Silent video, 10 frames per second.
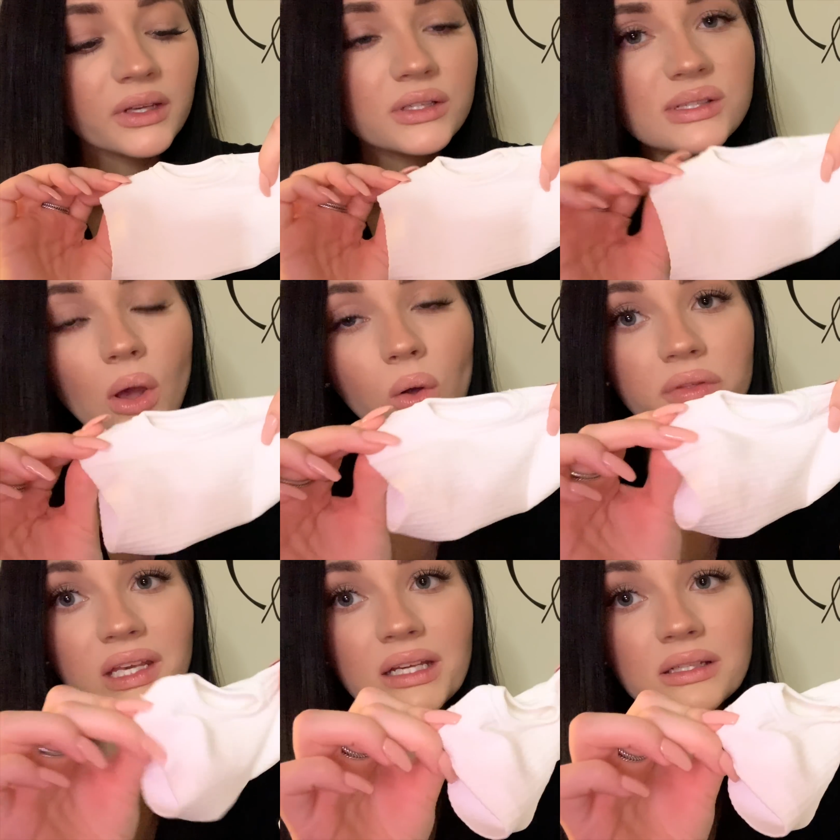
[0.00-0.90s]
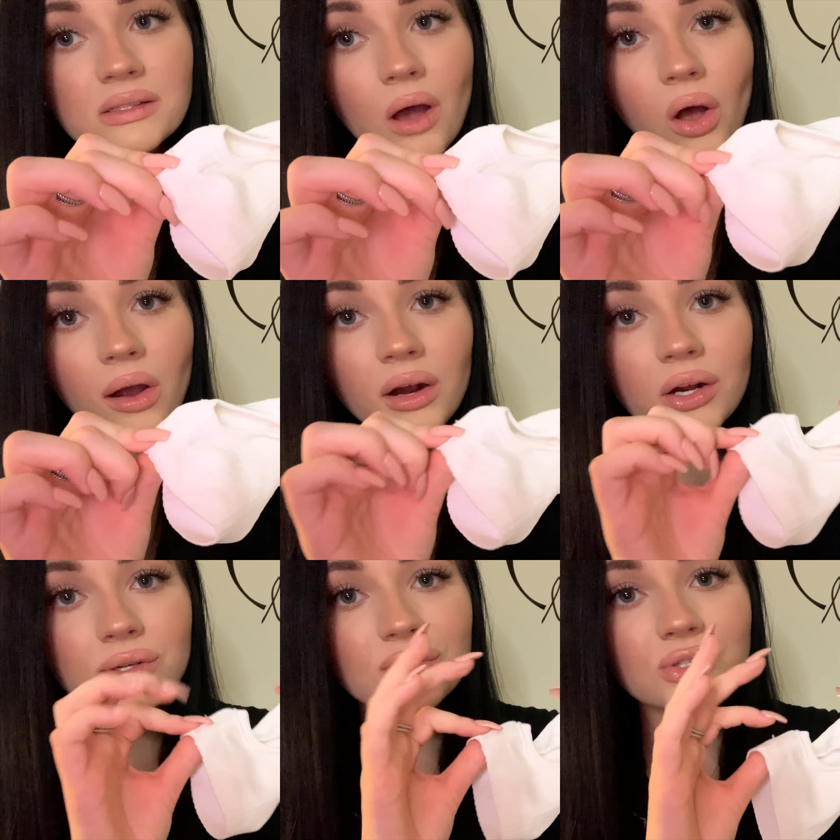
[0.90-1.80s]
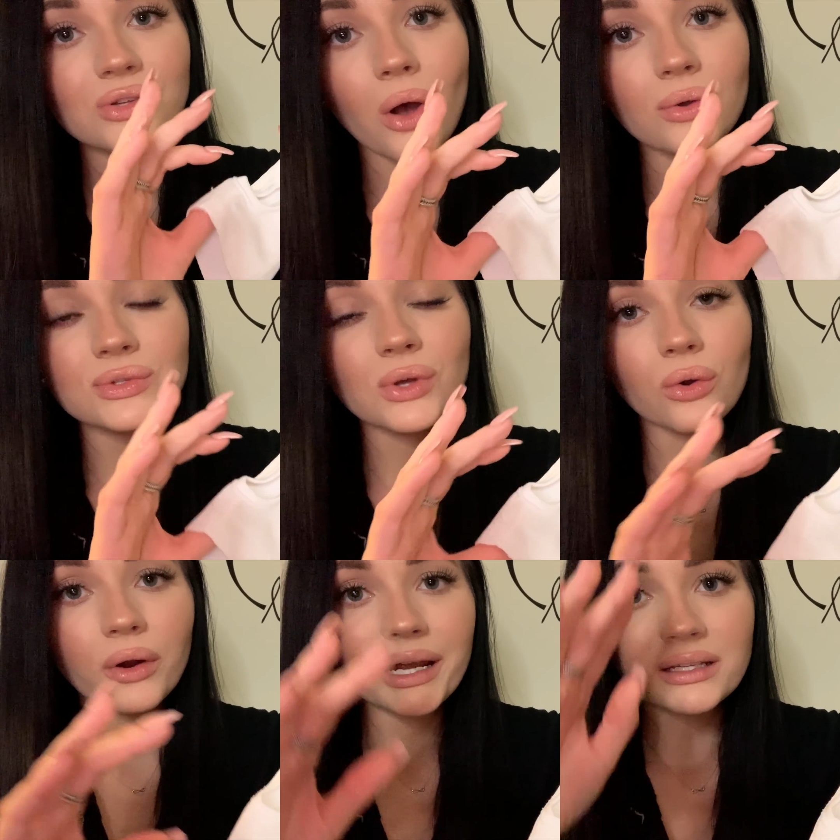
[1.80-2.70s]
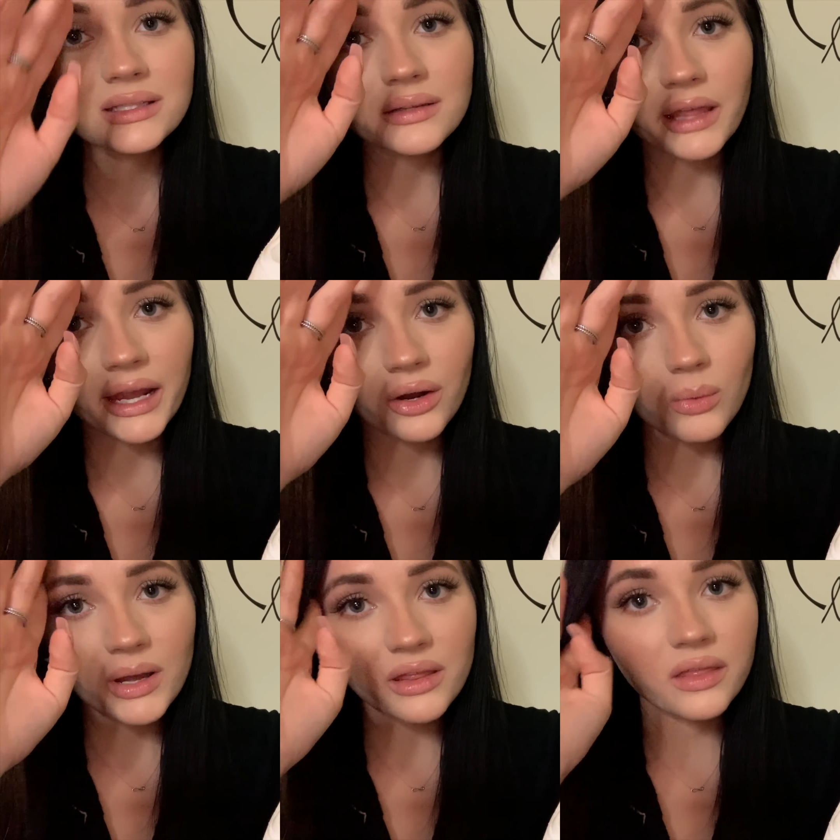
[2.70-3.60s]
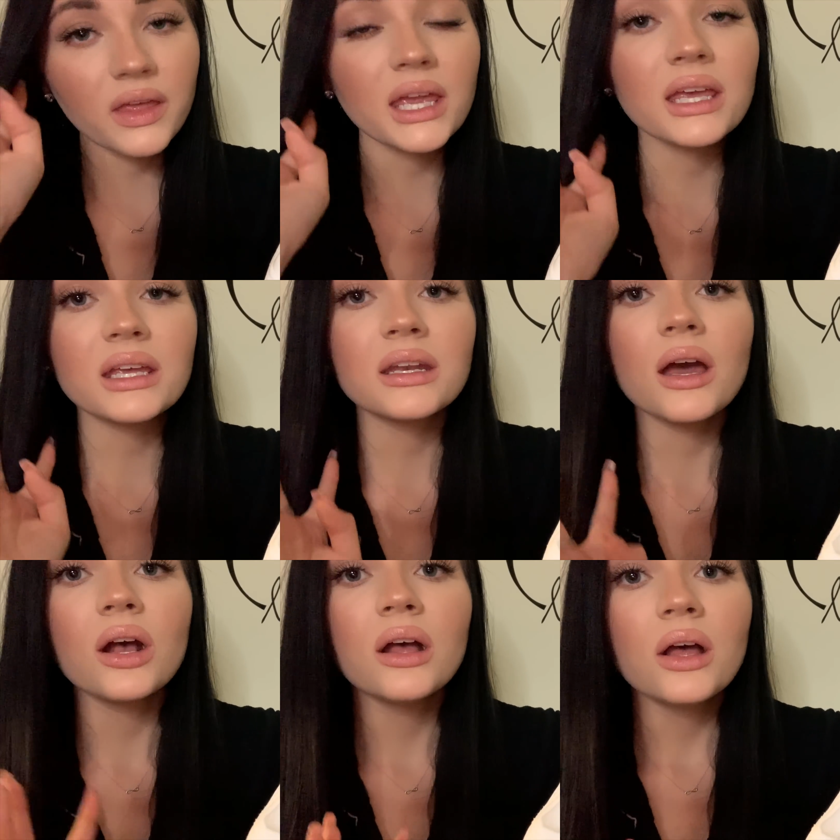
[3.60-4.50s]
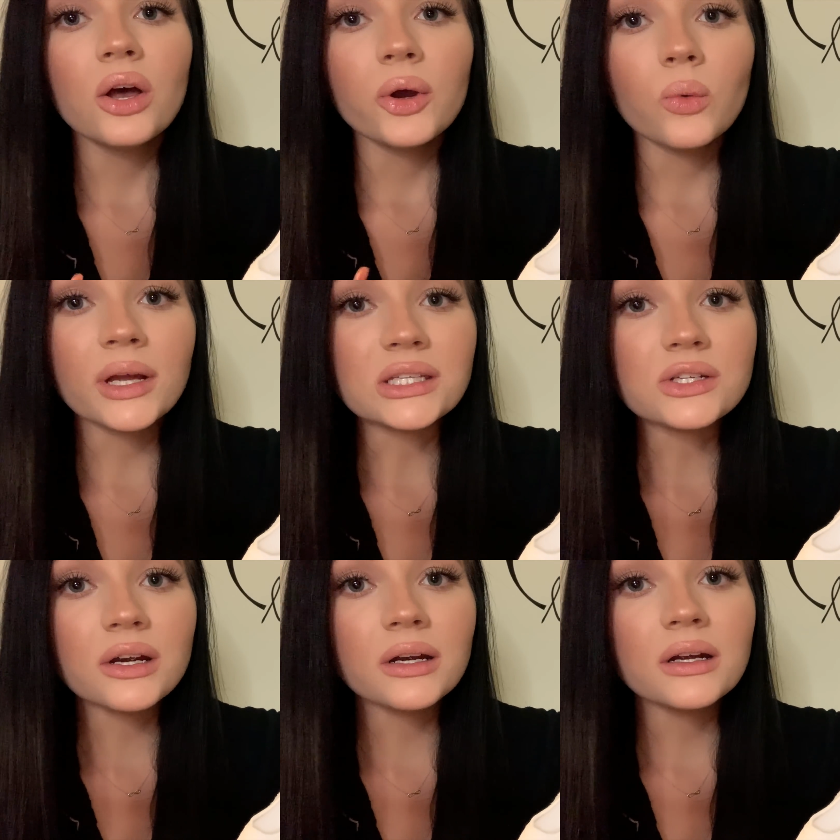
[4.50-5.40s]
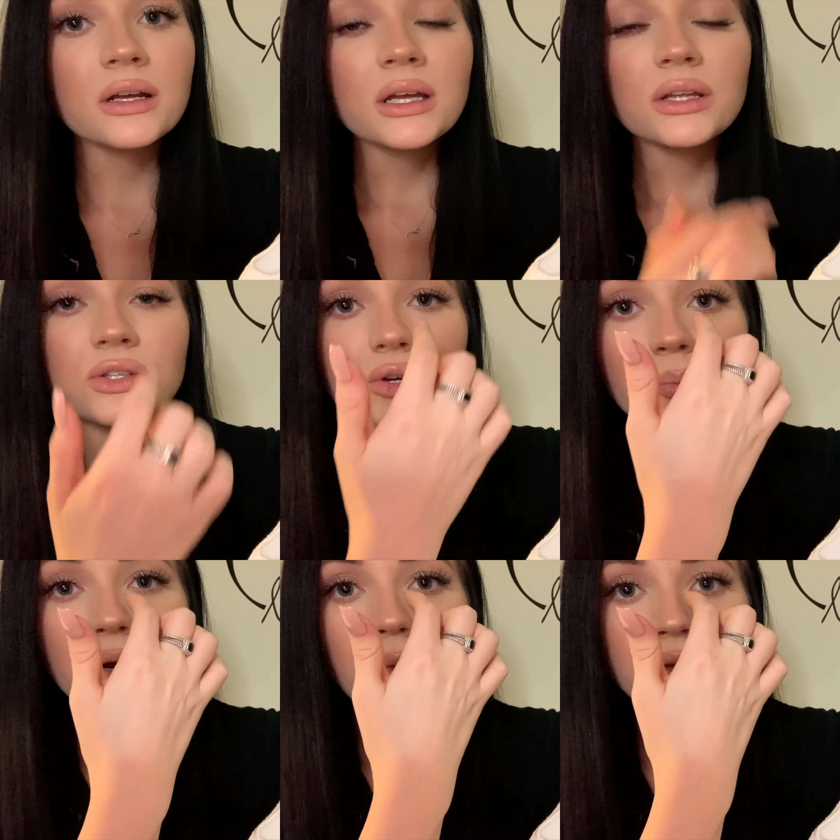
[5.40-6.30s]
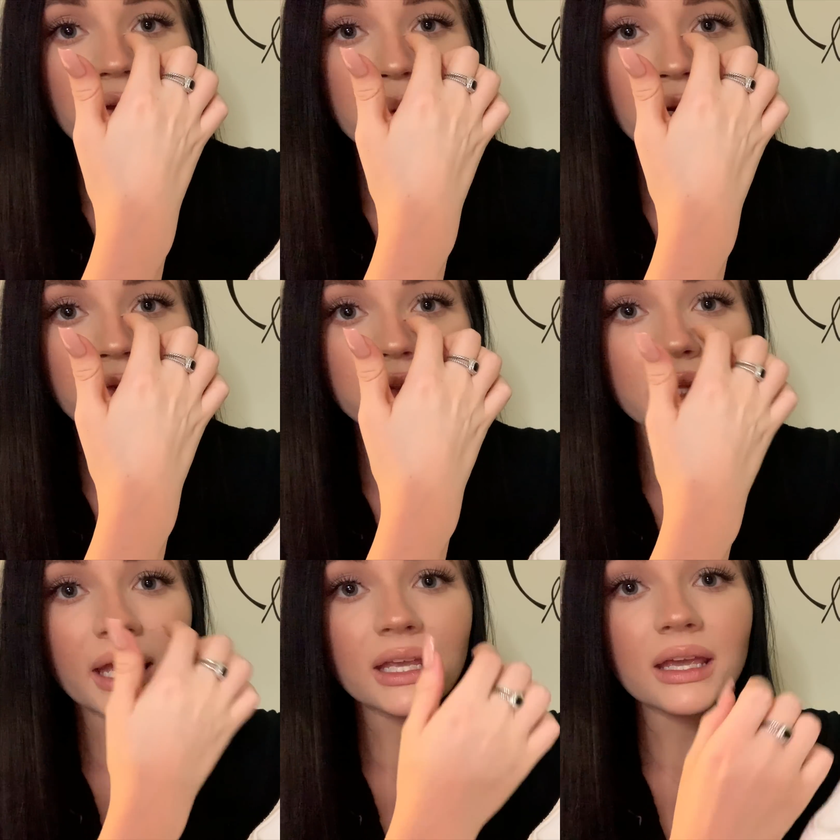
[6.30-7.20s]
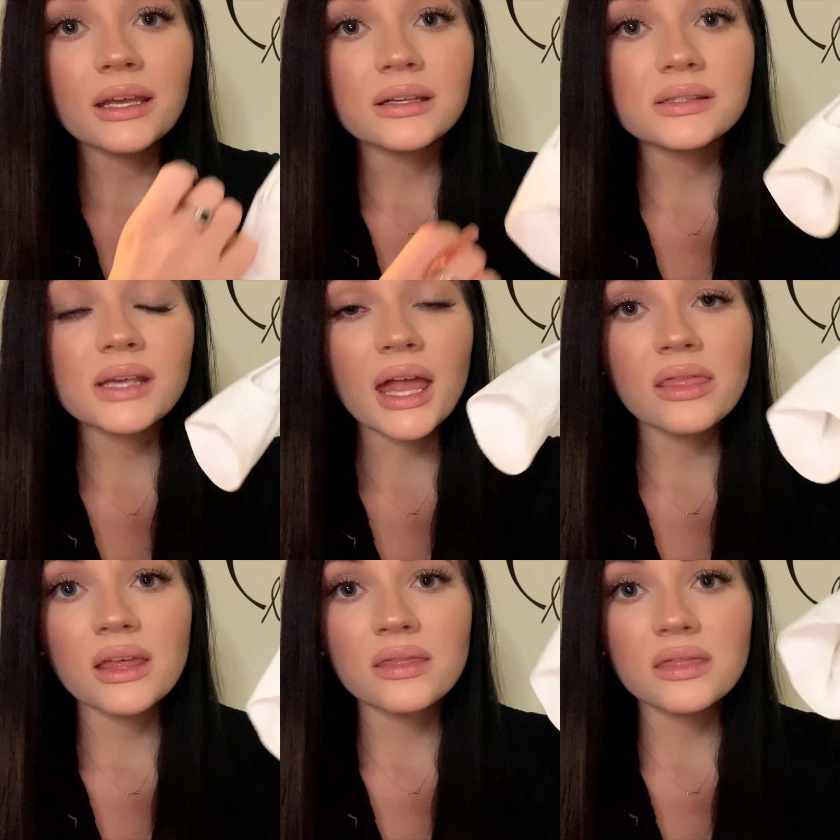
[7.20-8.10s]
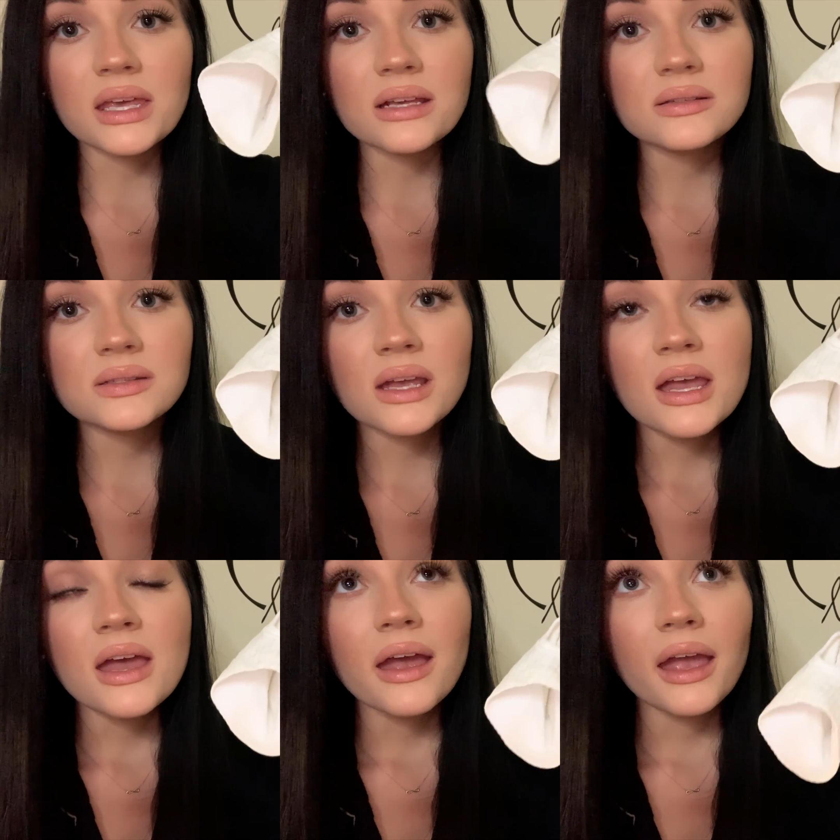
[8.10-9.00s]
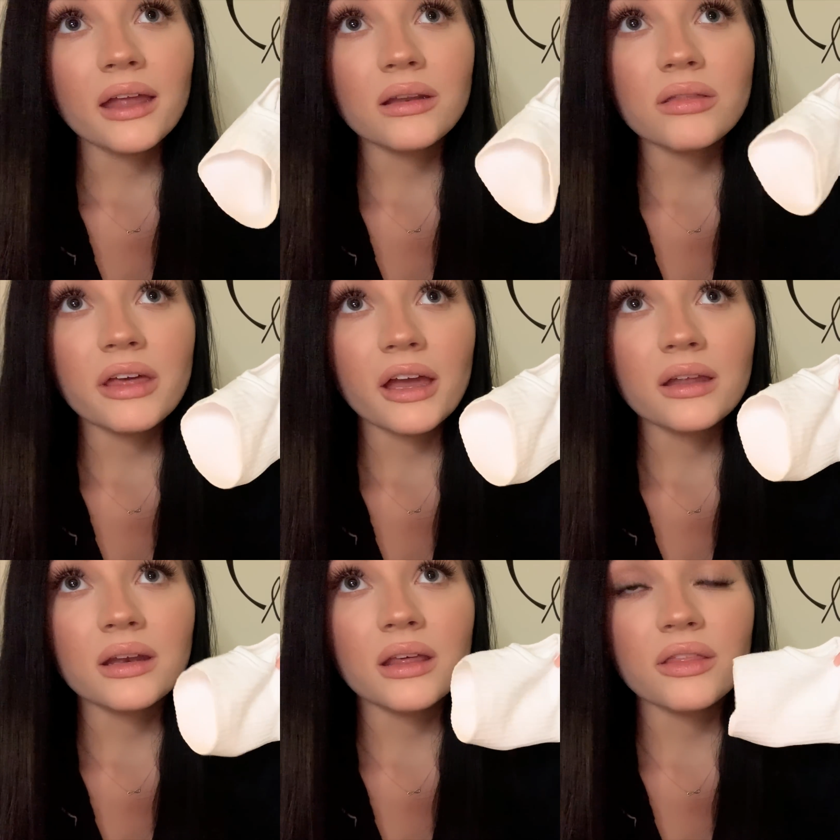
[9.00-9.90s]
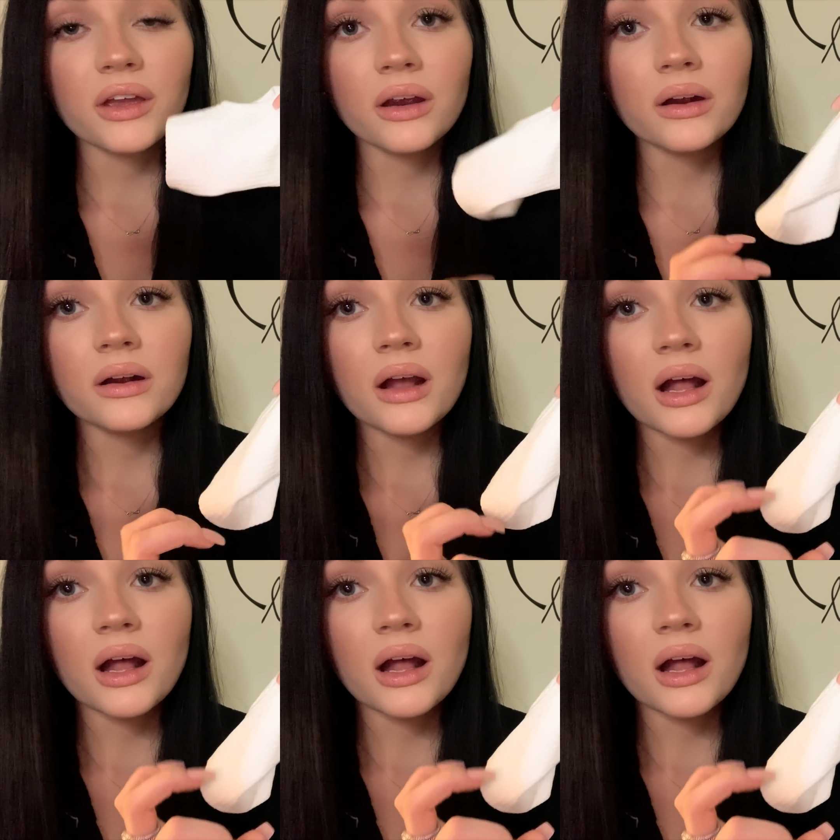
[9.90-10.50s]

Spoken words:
So these are so great to layer with in winter, to put with a pair of leggings, and then this, and then their